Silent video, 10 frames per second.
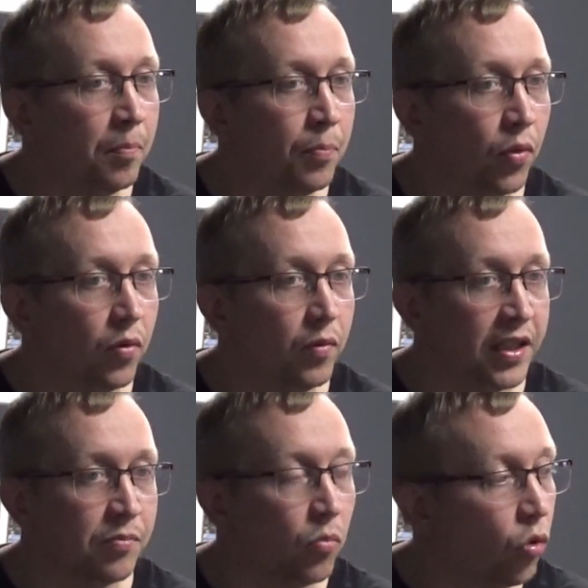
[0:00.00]
but
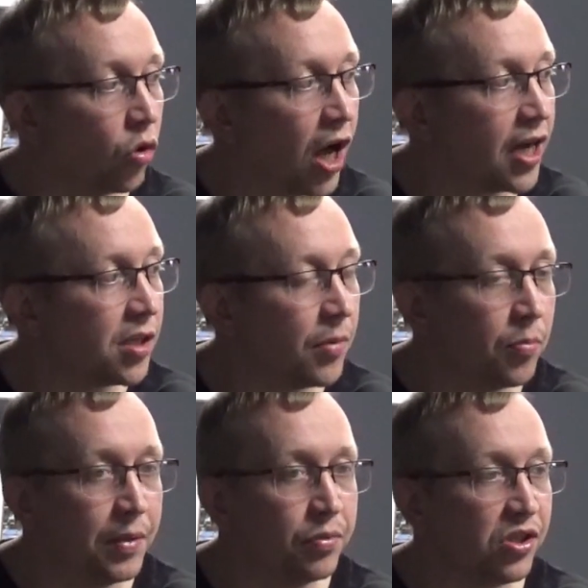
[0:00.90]
he's more asked about
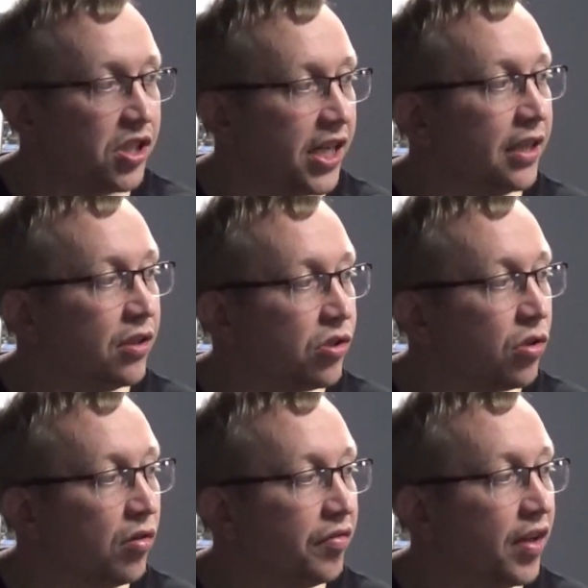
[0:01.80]
people seeing the
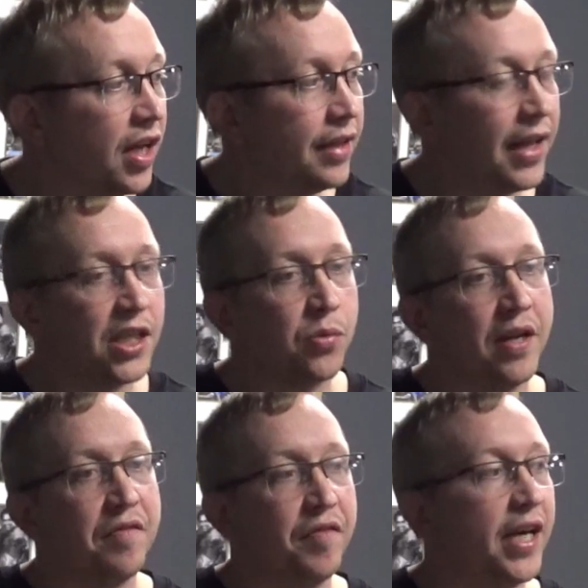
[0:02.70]
stuff. And that's when
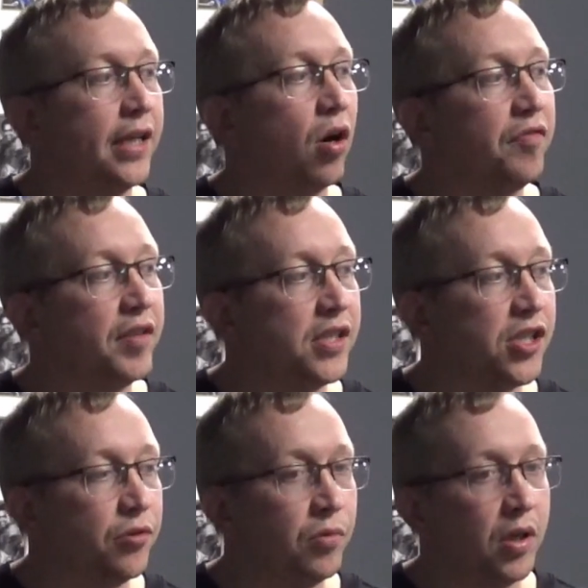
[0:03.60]
it veered off
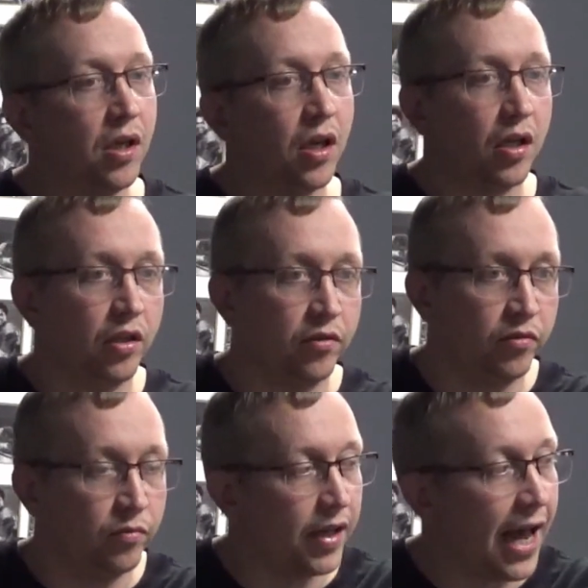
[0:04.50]
into
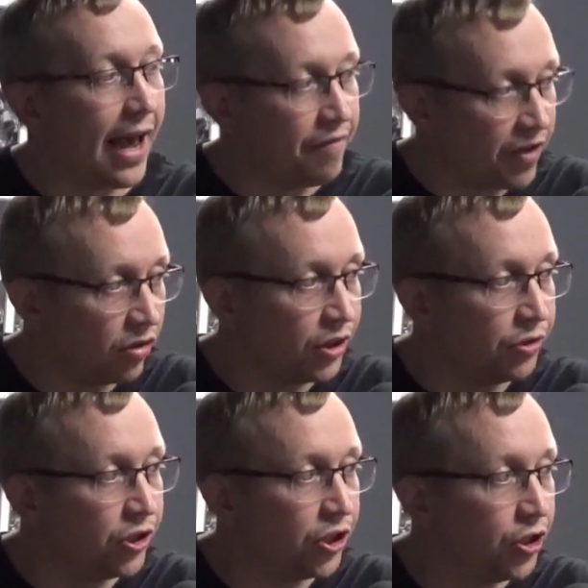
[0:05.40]
heavy on
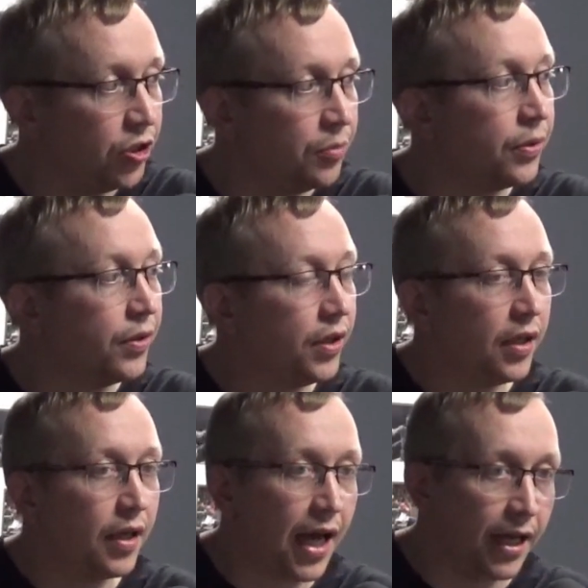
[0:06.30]
YouTube
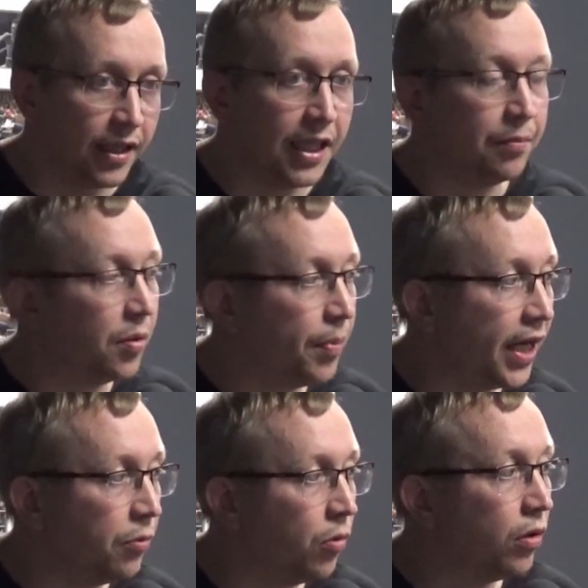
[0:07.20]
and keep the
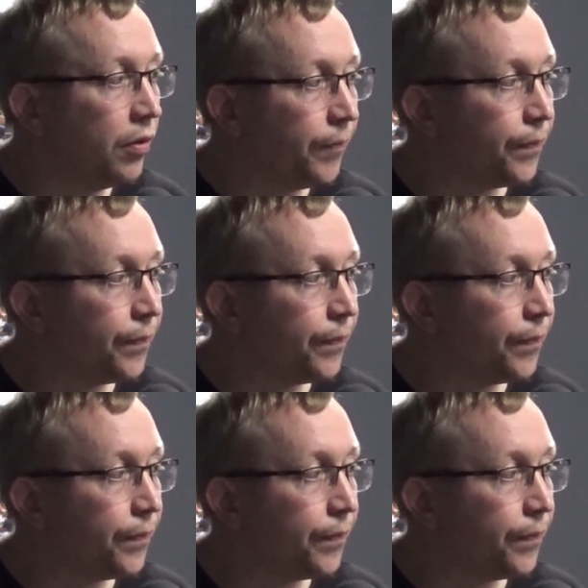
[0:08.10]
paywall.